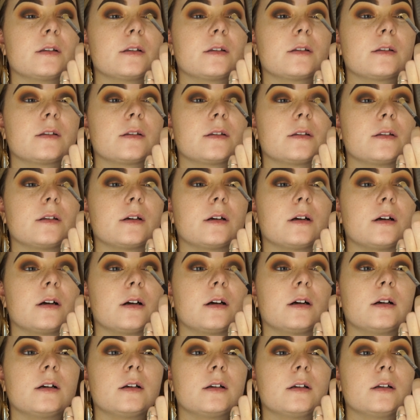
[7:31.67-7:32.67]

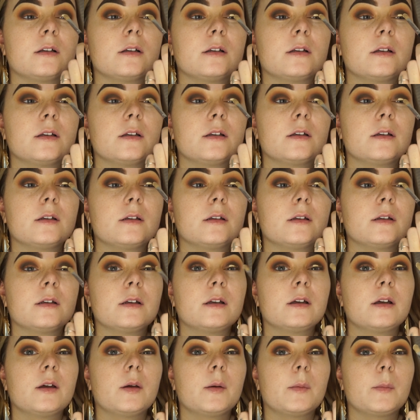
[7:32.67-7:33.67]
start
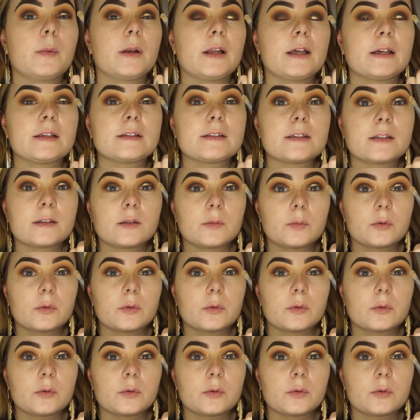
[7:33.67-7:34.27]
placing